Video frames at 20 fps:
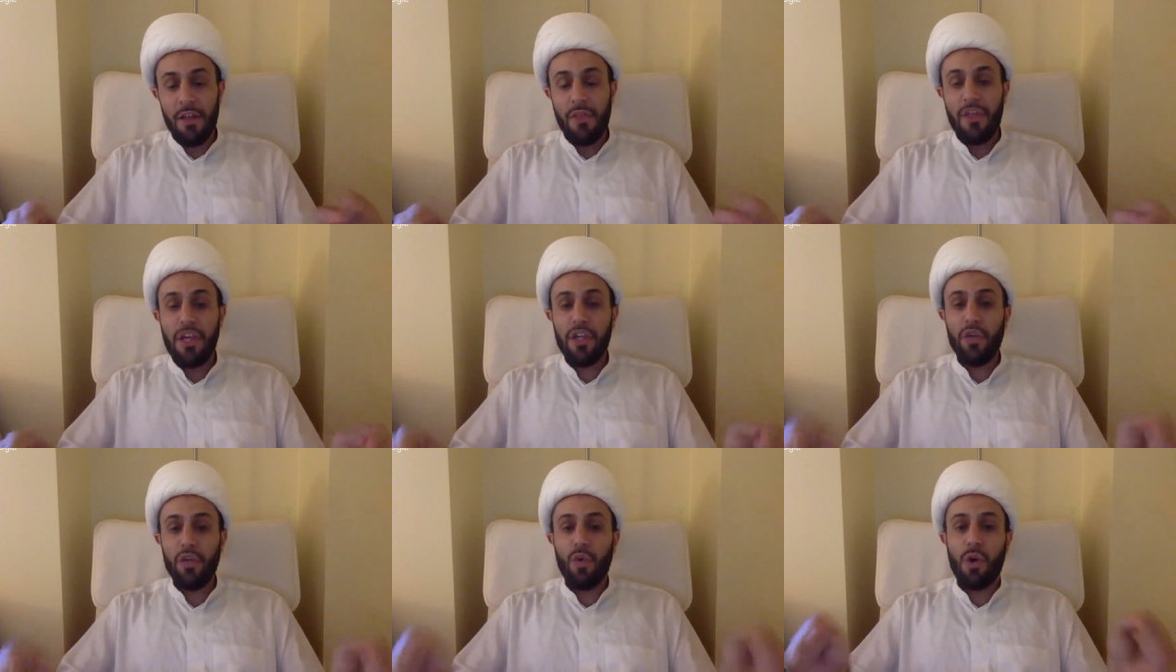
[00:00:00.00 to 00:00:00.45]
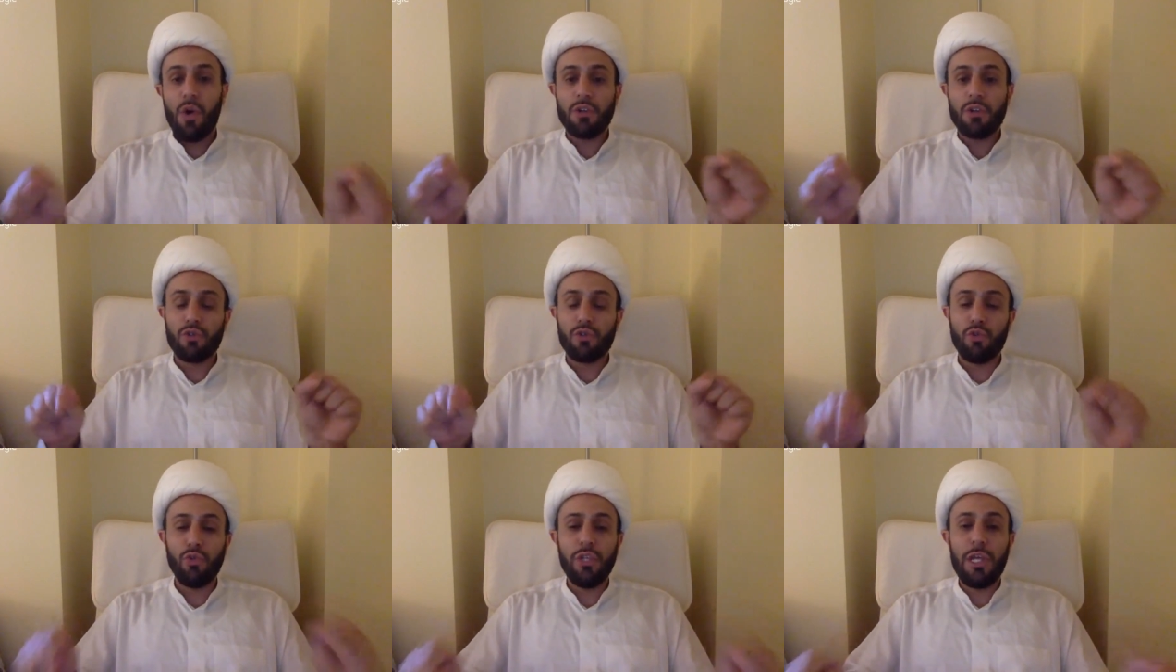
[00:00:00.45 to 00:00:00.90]
that you are
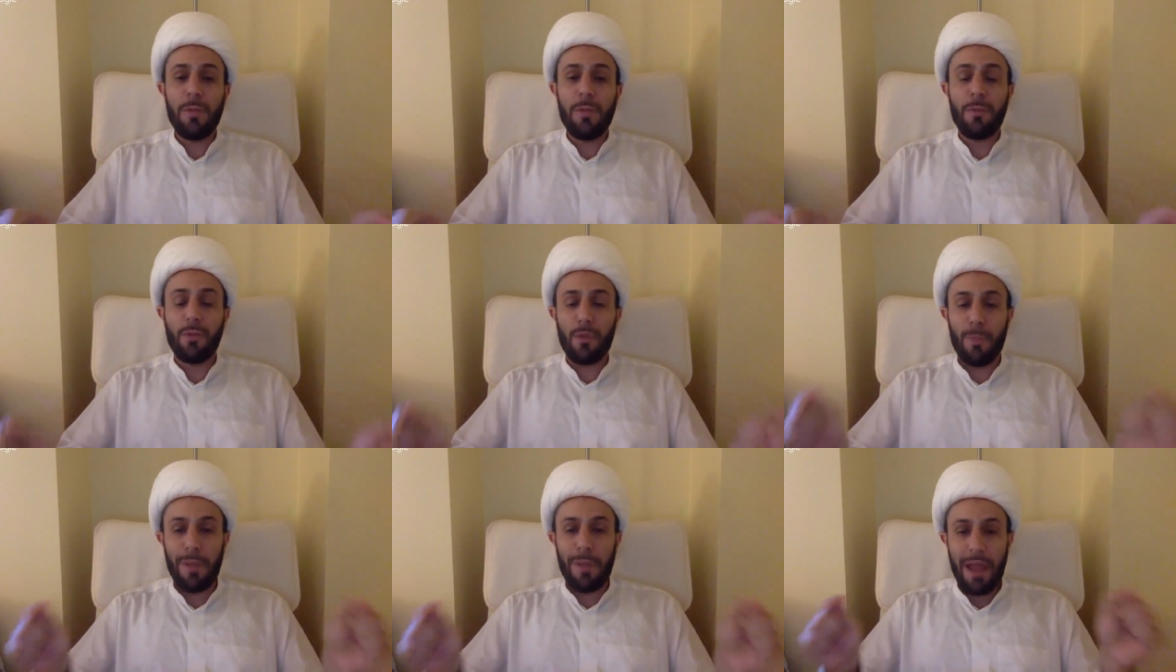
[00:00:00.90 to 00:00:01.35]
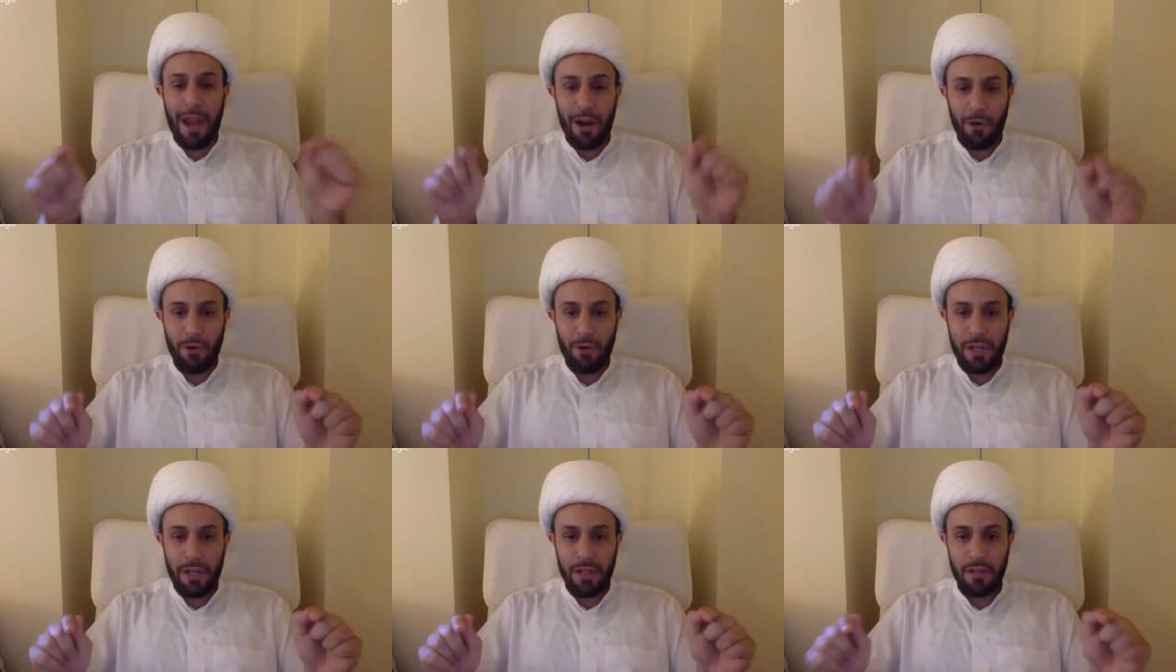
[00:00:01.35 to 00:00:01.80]
truly
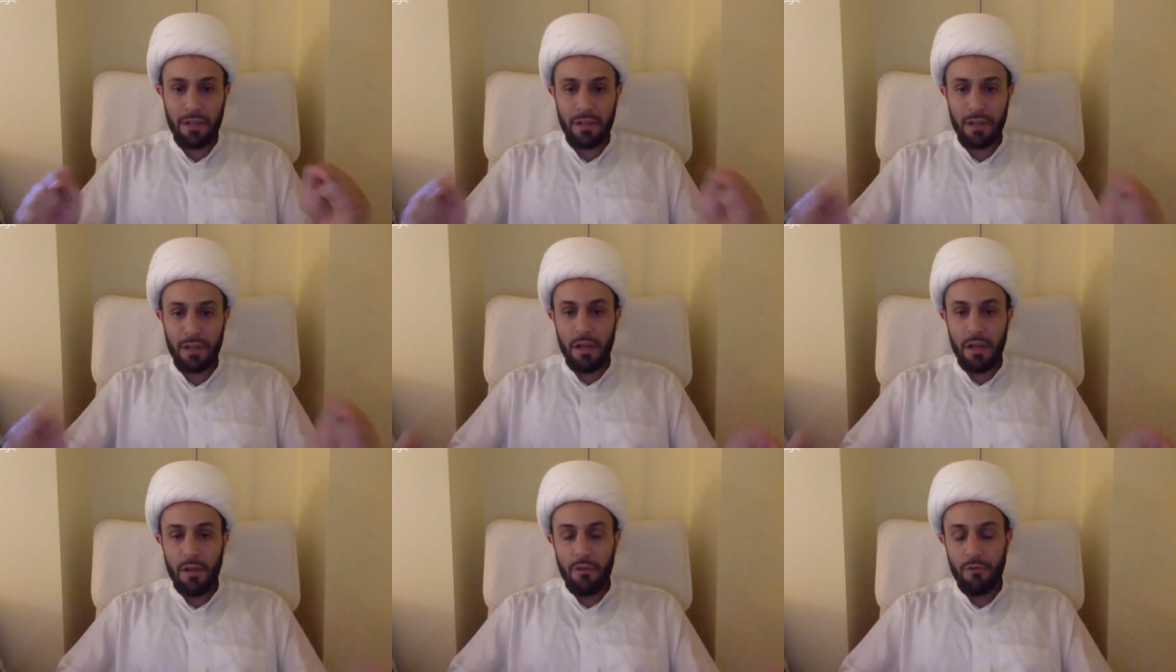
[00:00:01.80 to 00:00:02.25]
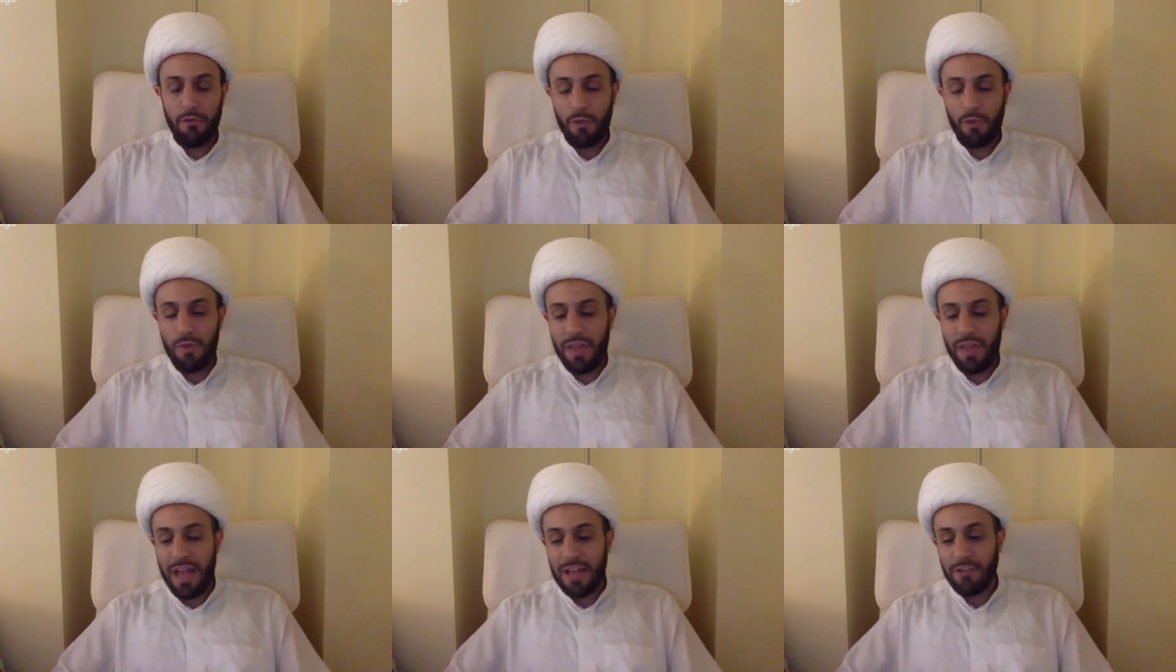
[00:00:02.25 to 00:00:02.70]
preparing
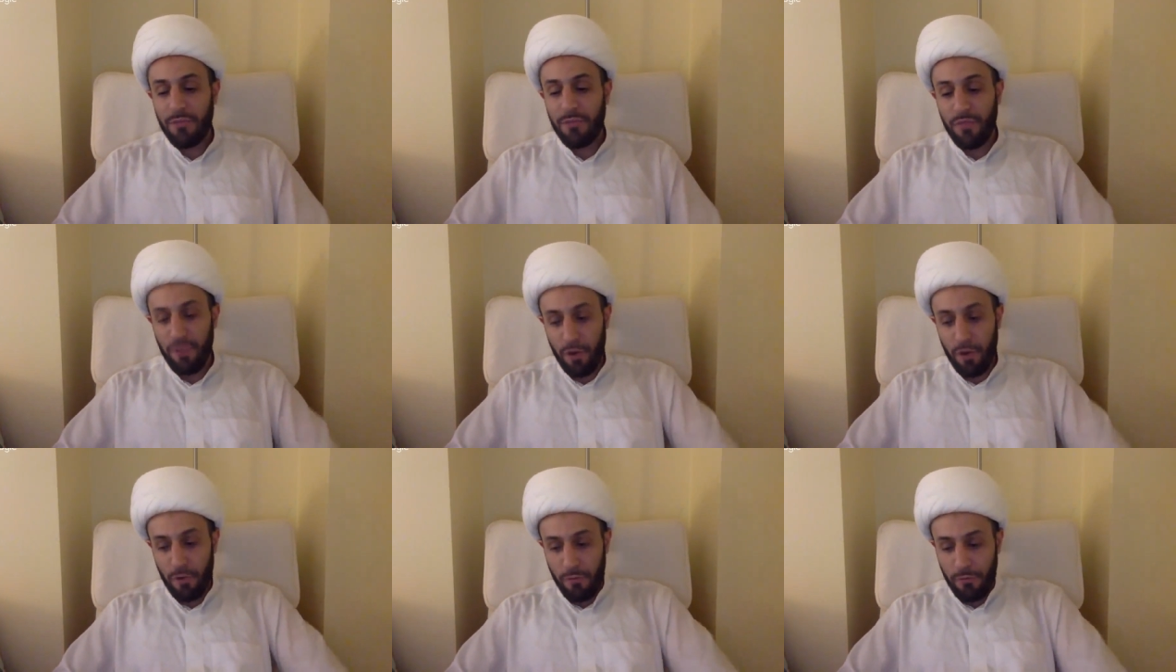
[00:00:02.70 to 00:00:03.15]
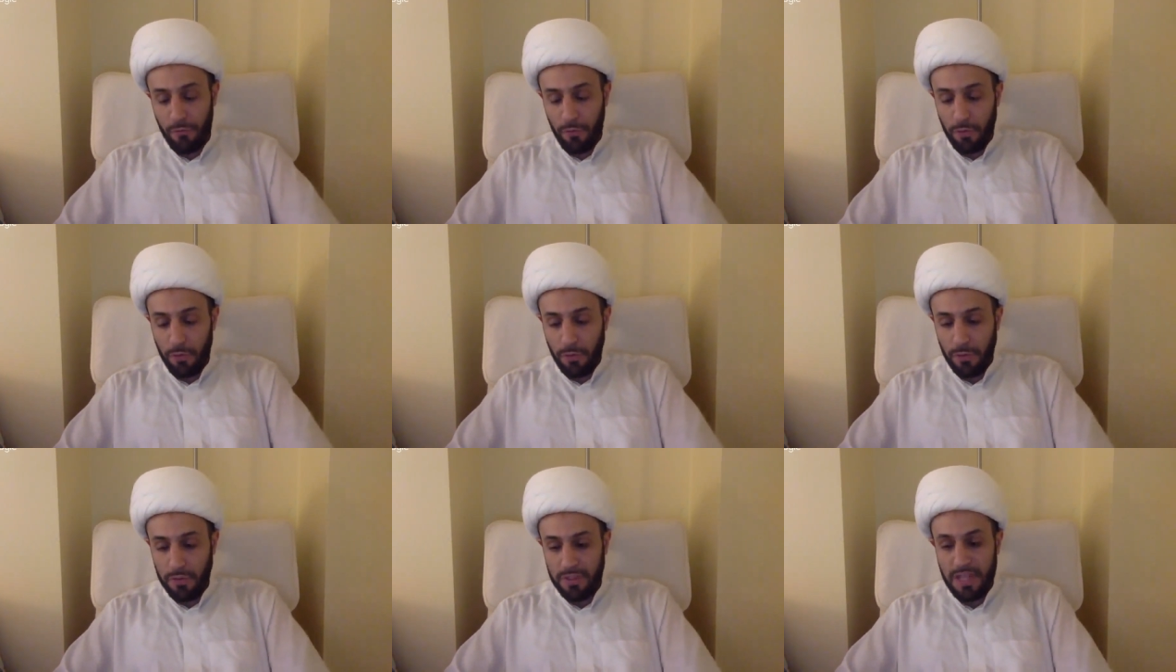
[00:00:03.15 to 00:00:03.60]
for that
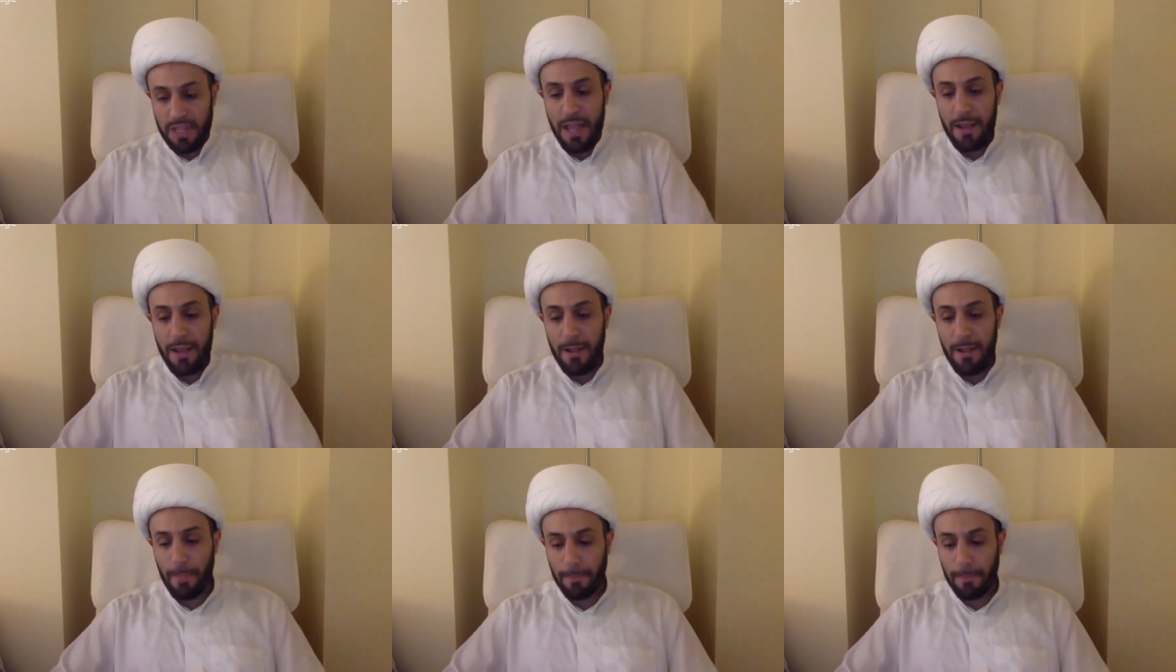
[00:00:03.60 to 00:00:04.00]
fearful day.